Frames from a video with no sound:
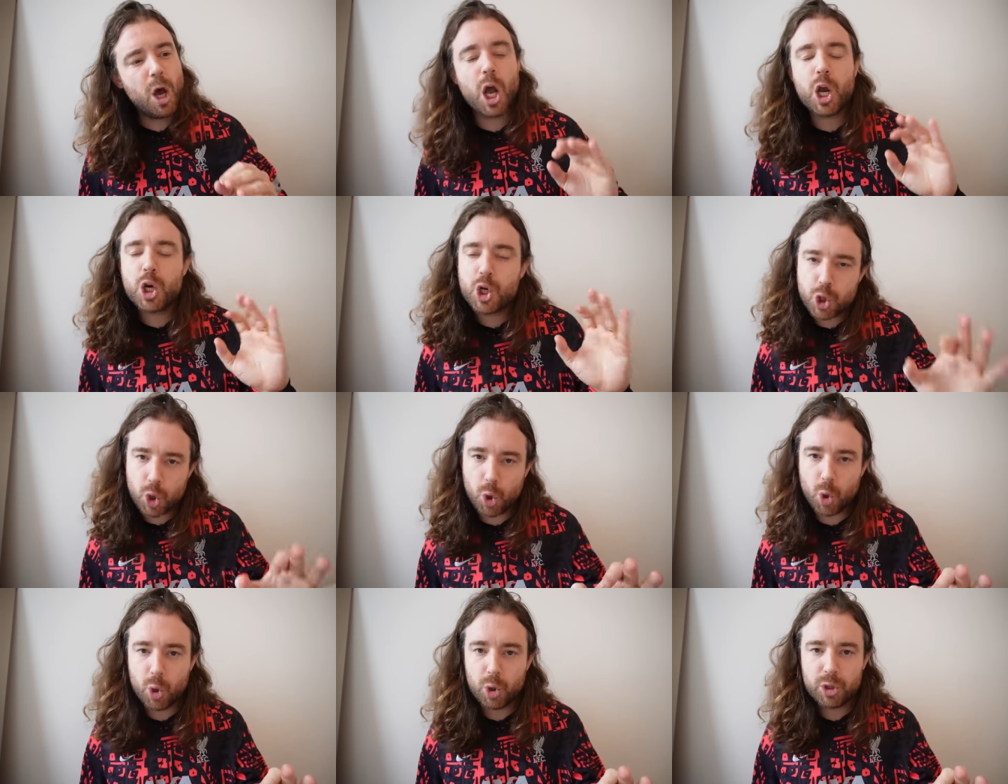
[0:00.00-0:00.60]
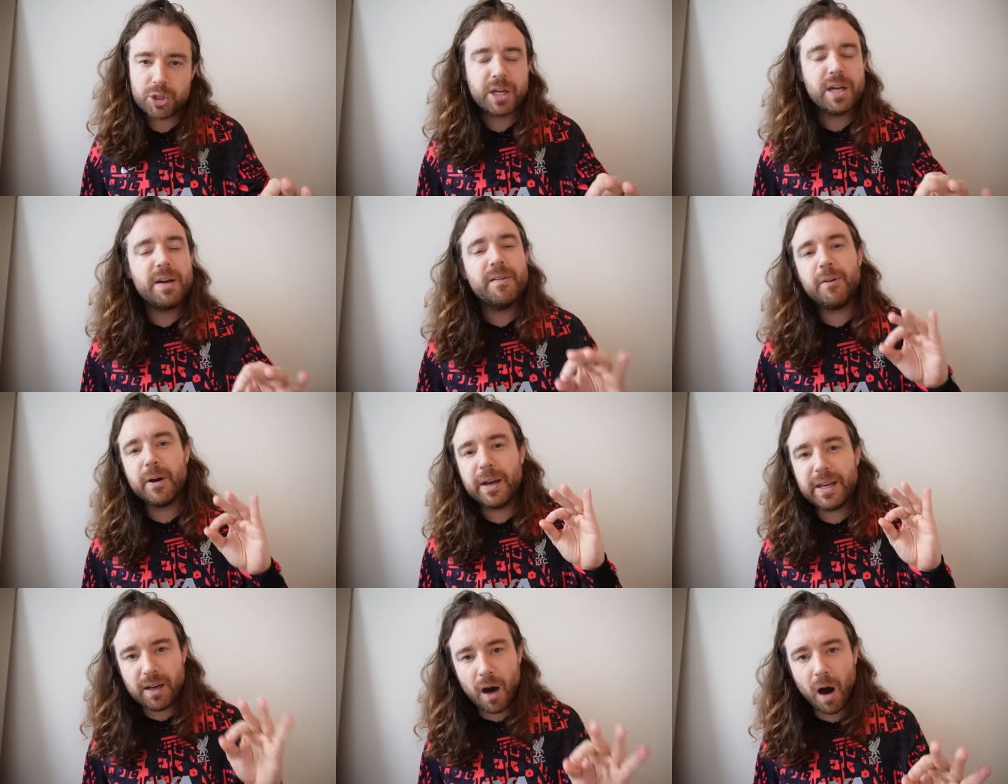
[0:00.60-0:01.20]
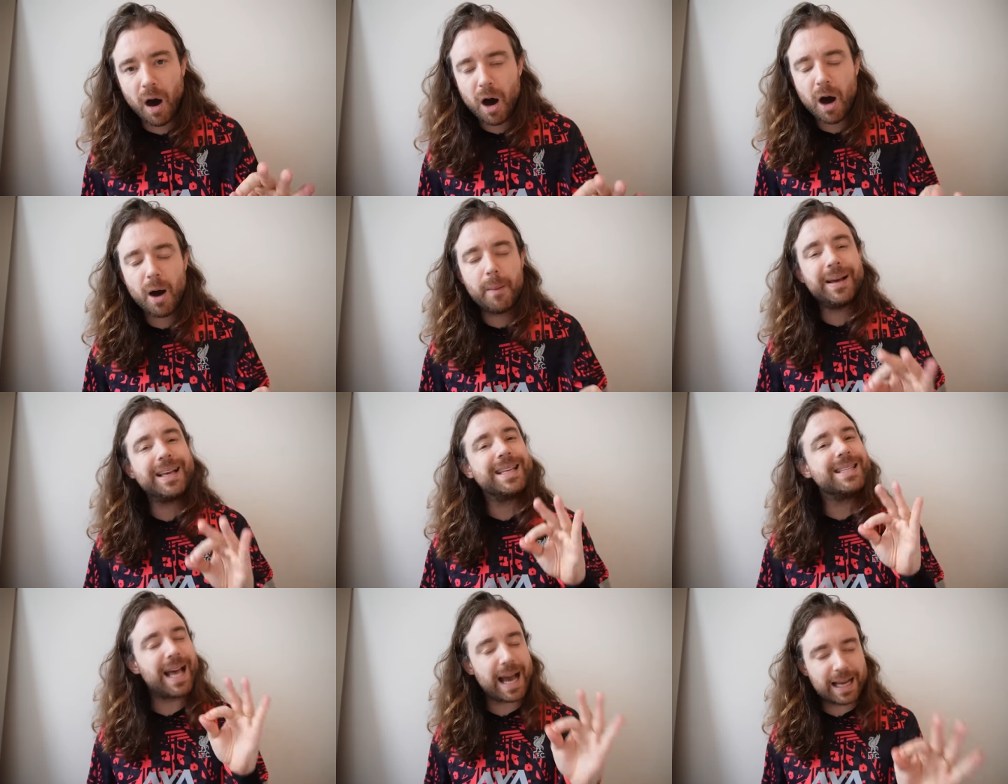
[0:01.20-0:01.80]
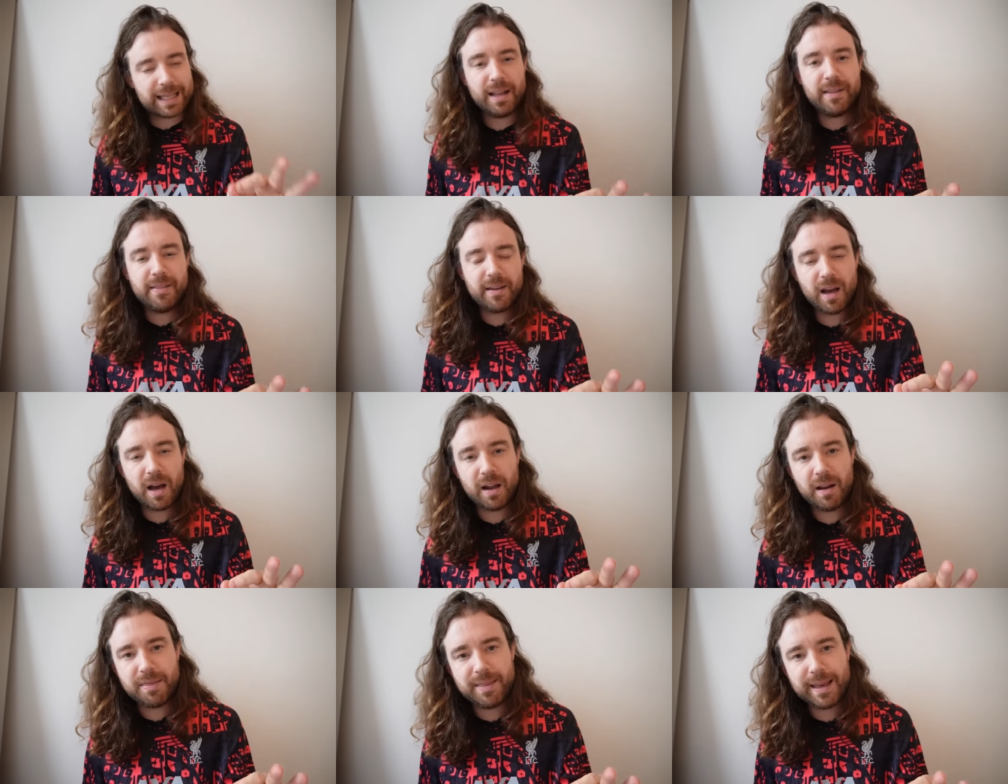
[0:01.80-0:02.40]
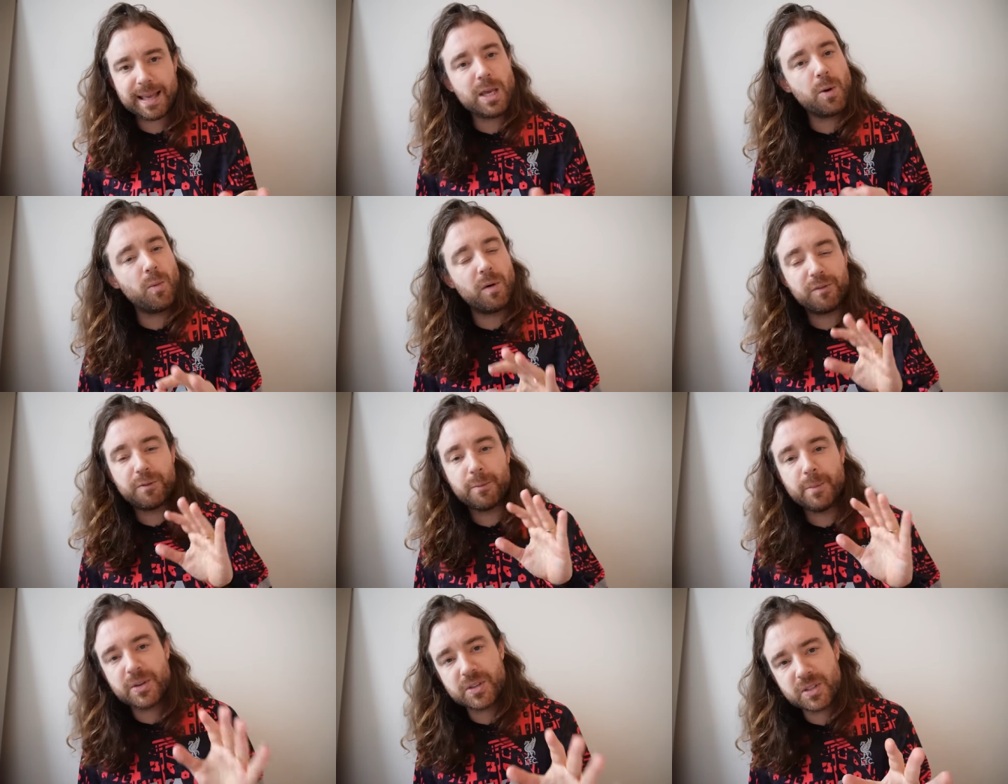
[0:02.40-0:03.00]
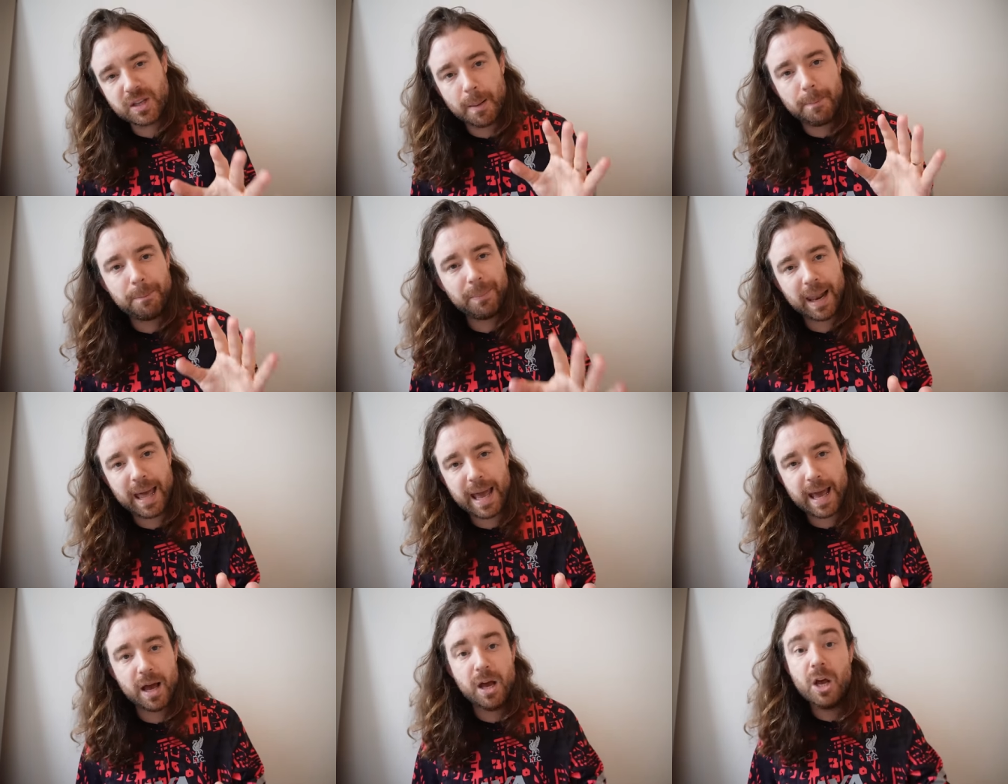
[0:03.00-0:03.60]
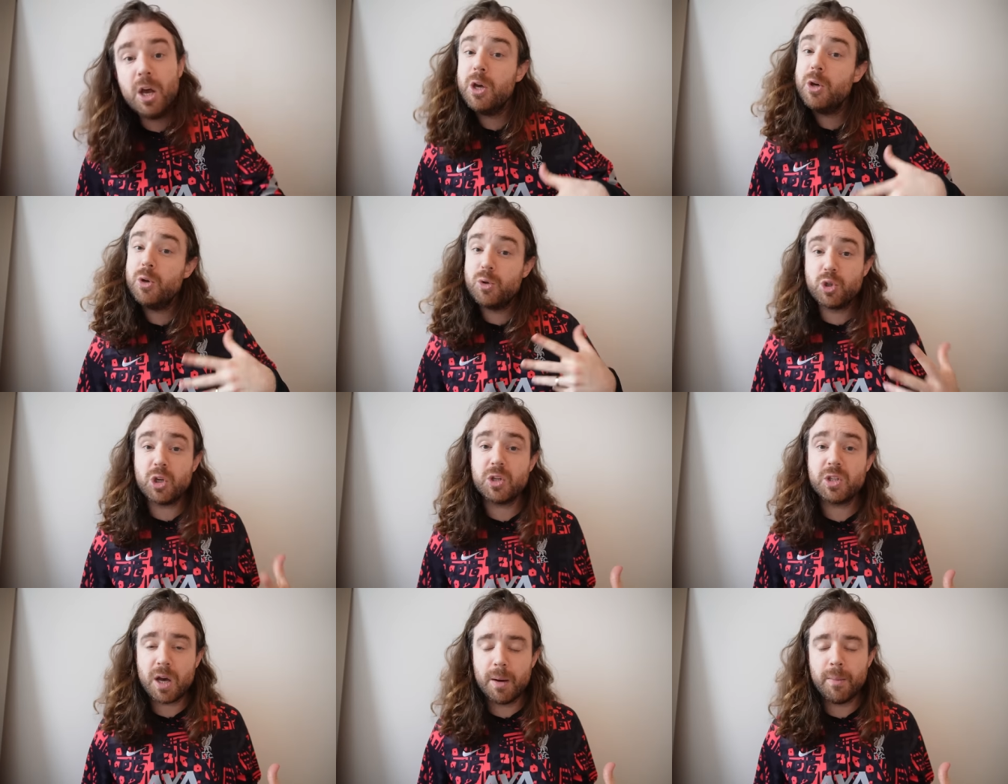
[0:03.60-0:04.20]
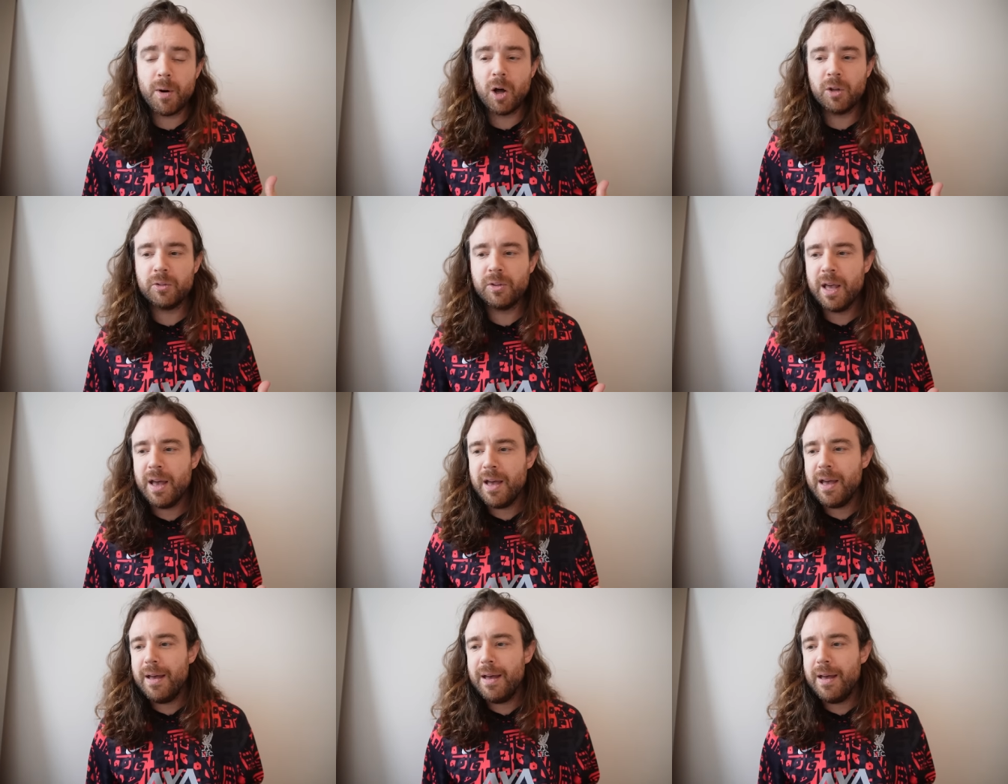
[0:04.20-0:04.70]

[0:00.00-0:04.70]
assured, very calm, exactly the kind of thing you want from a sub player who's just come on.